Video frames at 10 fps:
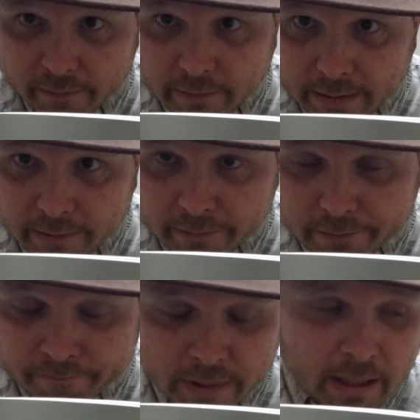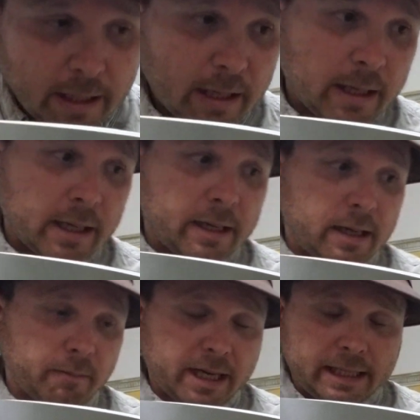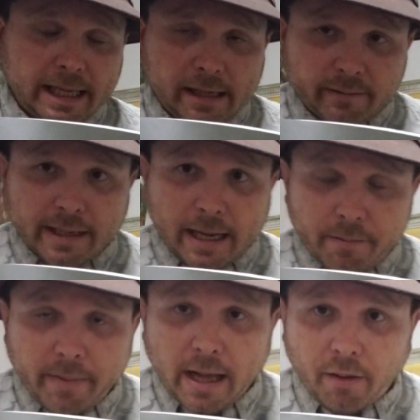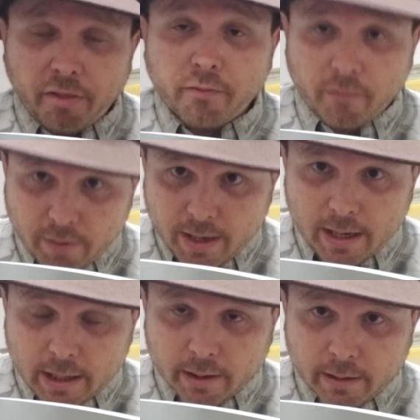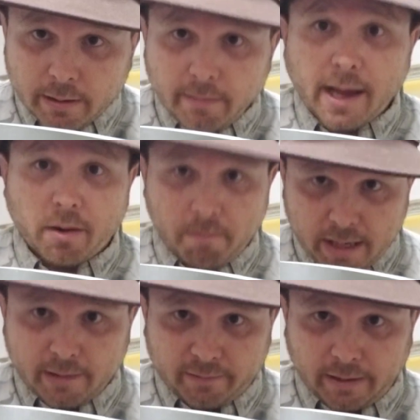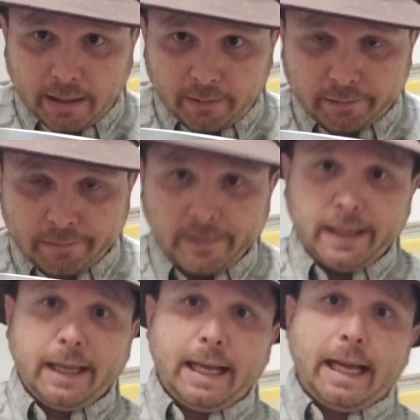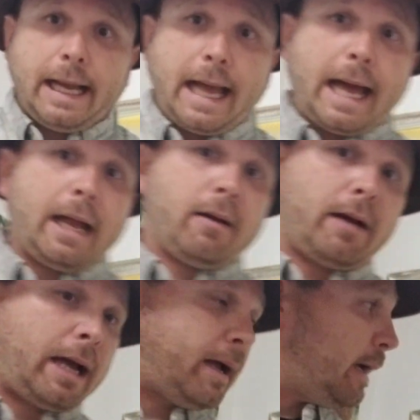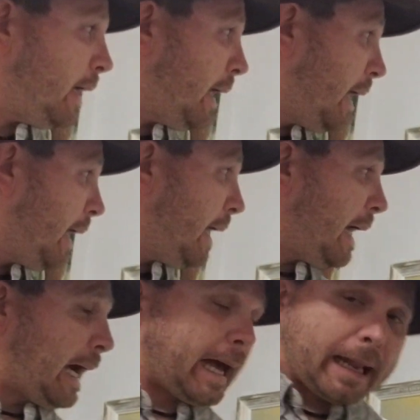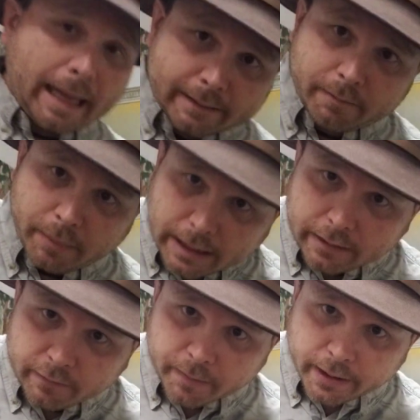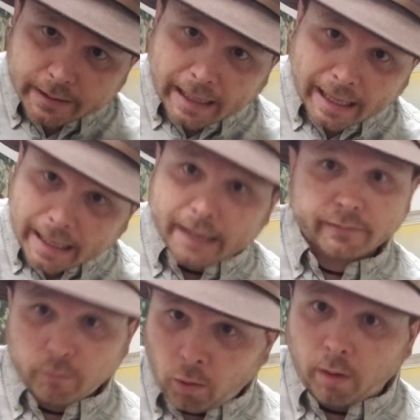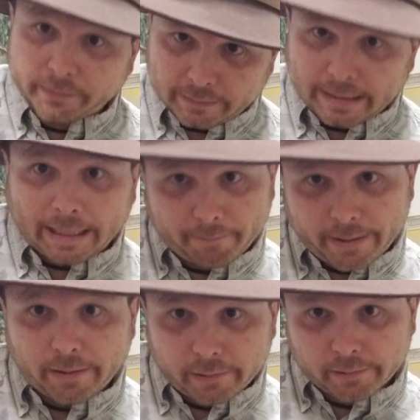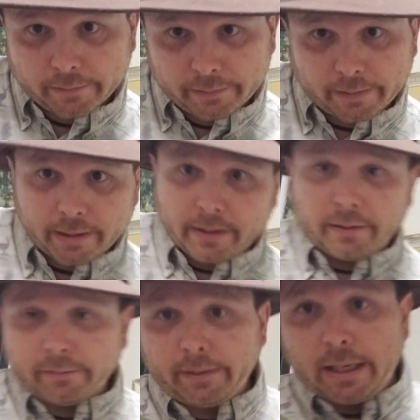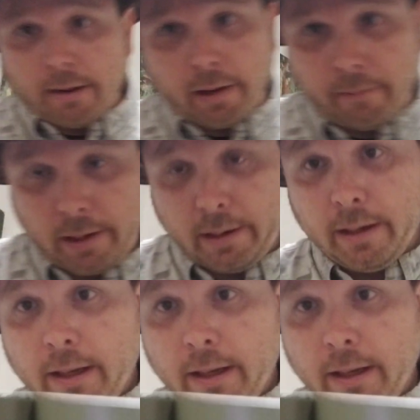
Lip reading: scenes. And my daddy's got about 3 that are beach scenes. Now, I like the beach, but I like swamps a lot better. You know what I mean.